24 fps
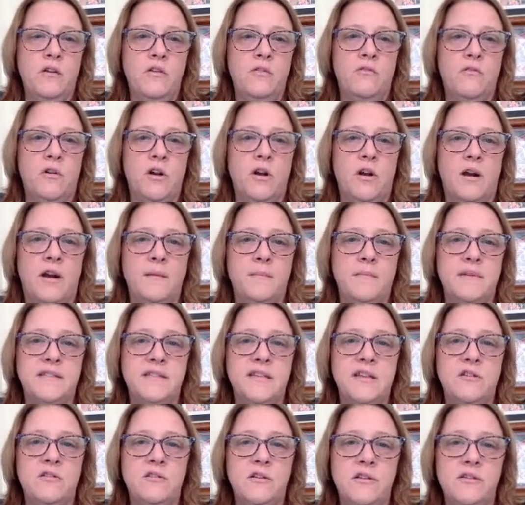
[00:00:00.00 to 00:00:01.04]
Regarding
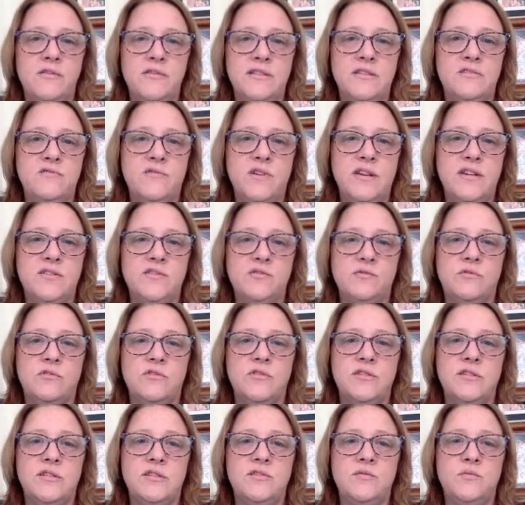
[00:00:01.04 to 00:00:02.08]
materials and
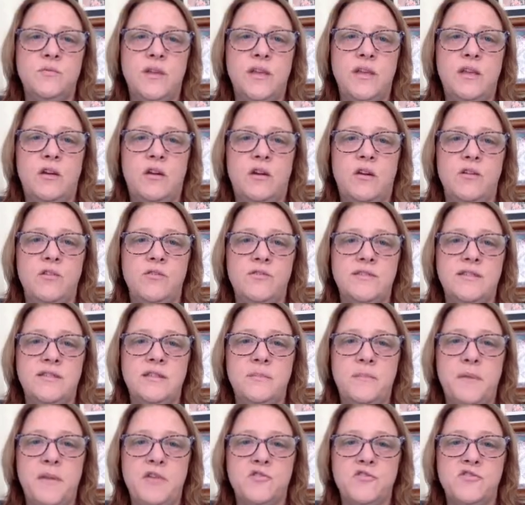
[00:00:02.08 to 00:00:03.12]
resources, we are using
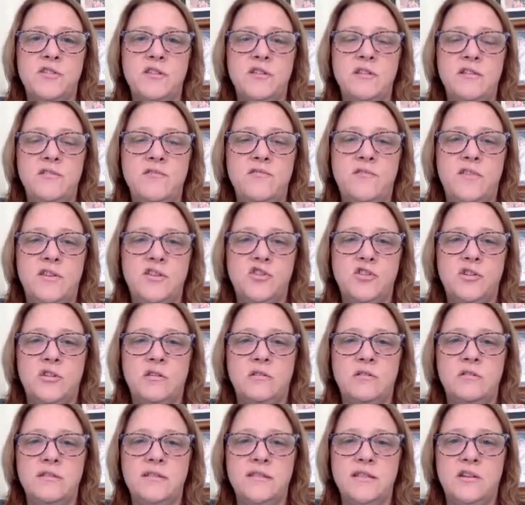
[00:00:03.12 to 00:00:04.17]
the Pearson
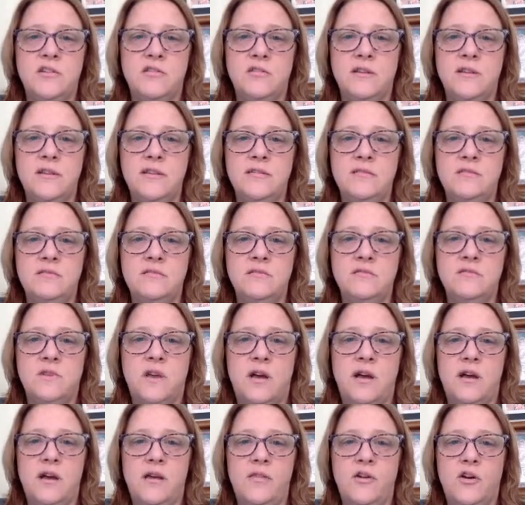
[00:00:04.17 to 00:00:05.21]
Envision series.
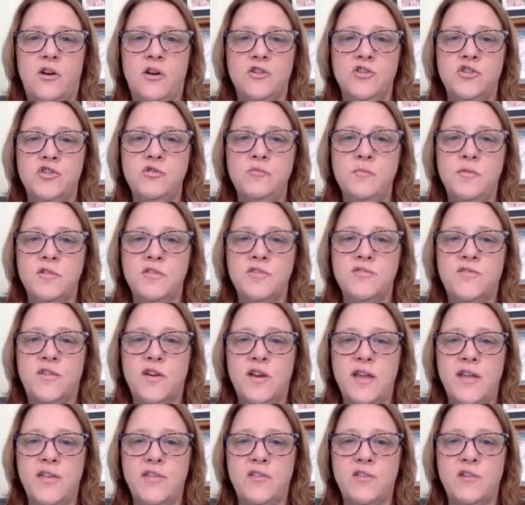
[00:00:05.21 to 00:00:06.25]
There are 2 books for
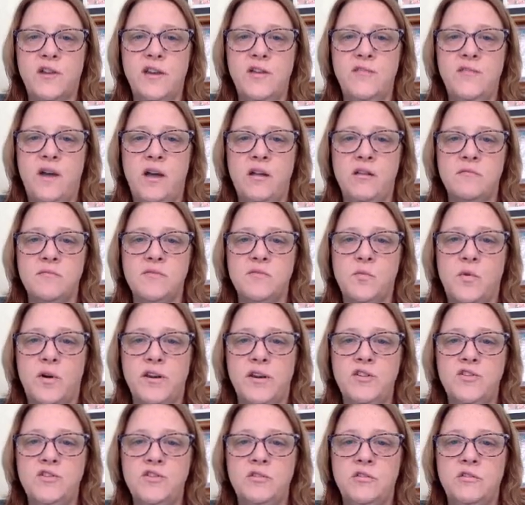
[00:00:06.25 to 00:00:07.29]
8th grade, volumes
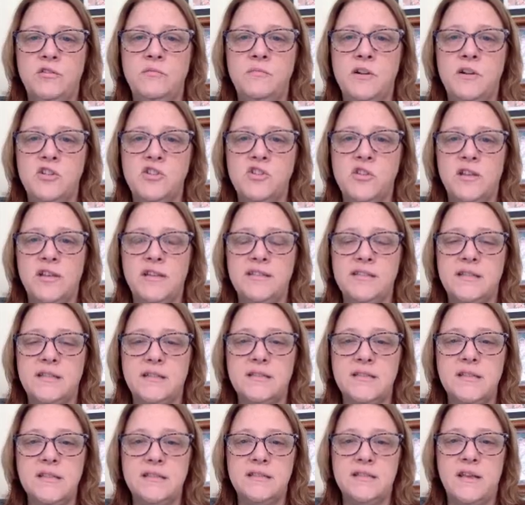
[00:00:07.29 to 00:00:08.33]
1 and 2, much like
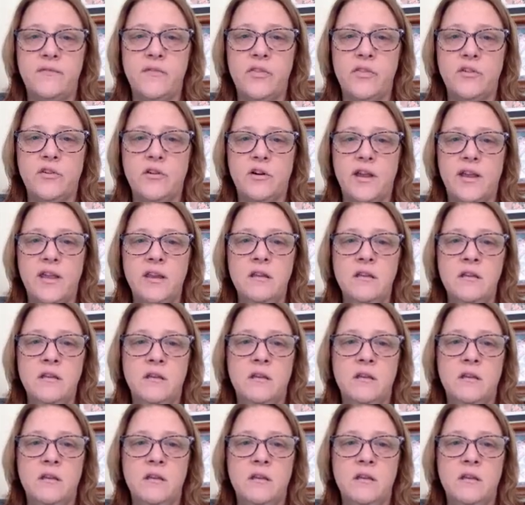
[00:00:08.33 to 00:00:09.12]
6th and 7th grade.